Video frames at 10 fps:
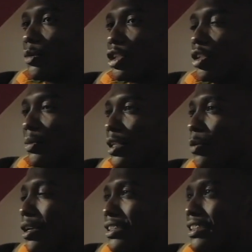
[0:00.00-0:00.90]
Germany
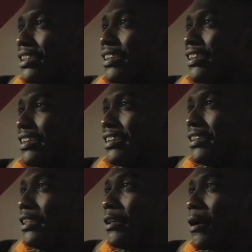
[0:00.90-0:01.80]
was
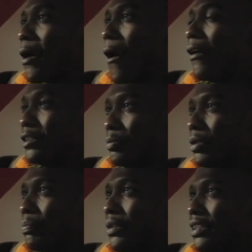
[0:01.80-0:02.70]
the
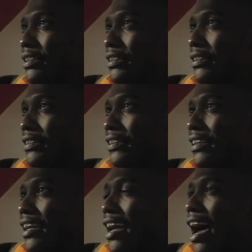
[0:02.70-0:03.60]
ultimate place.
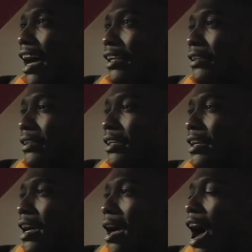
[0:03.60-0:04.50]
And
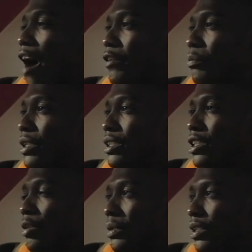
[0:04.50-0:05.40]
having been to
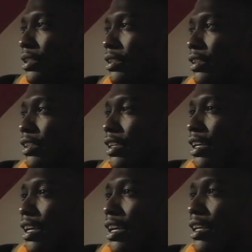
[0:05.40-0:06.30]
Germany,
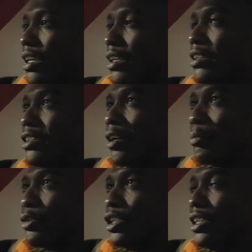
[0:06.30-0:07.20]
you learn to
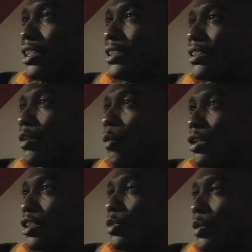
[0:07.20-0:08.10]
appreciate what you're